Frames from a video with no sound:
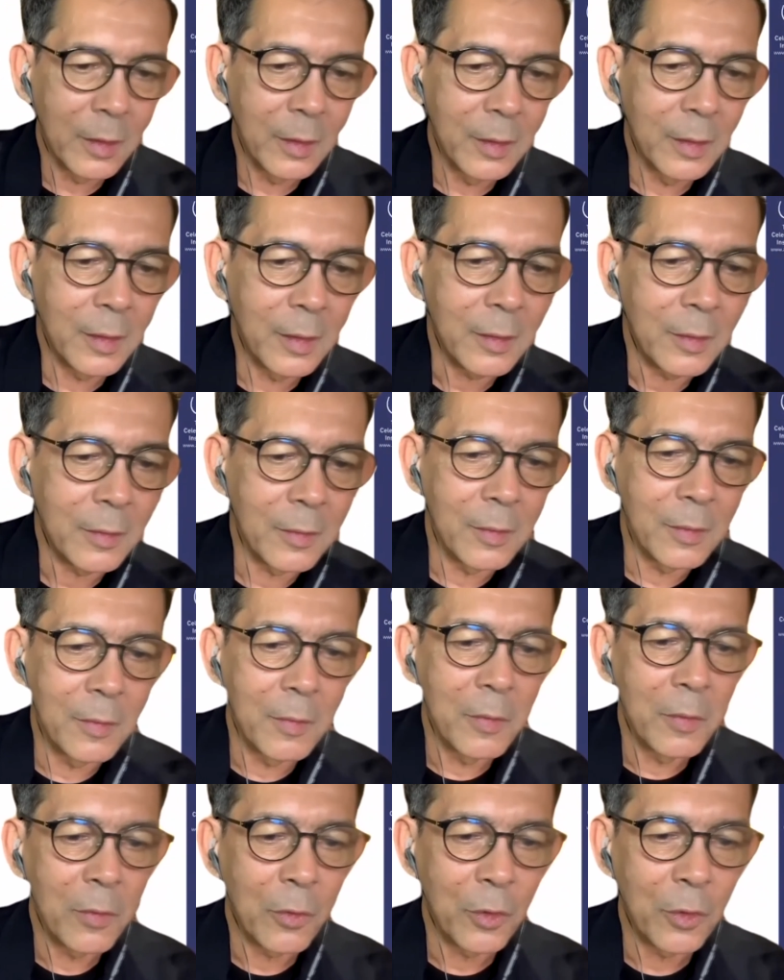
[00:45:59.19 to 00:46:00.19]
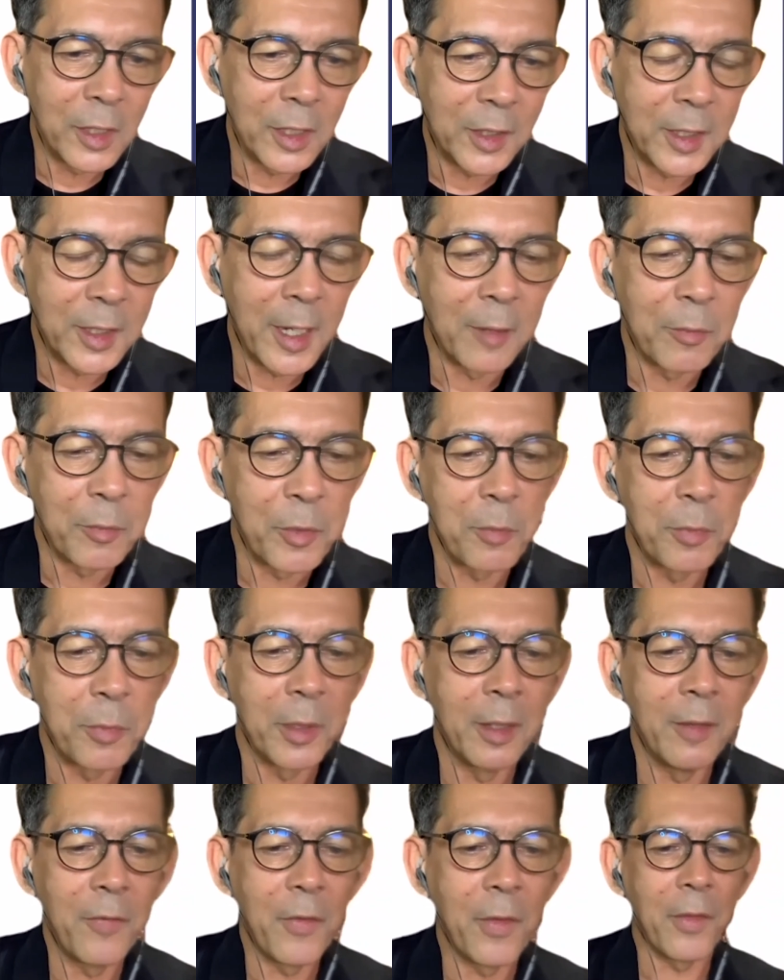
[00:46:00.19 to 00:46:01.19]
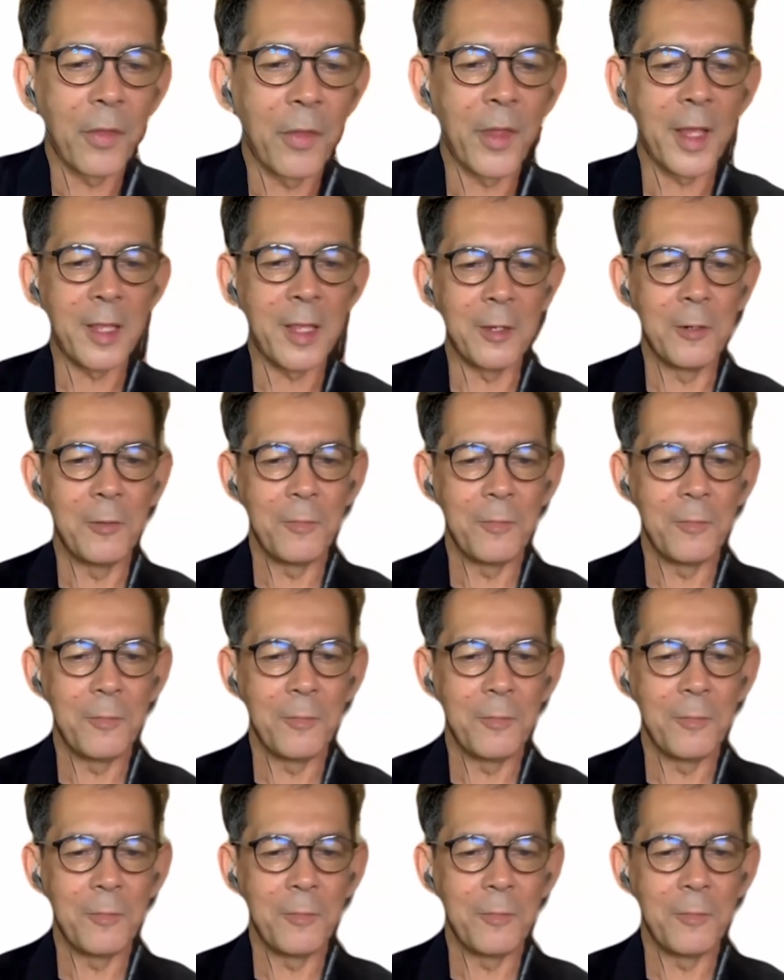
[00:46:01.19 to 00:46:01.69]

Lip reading: to these young people? Thank you.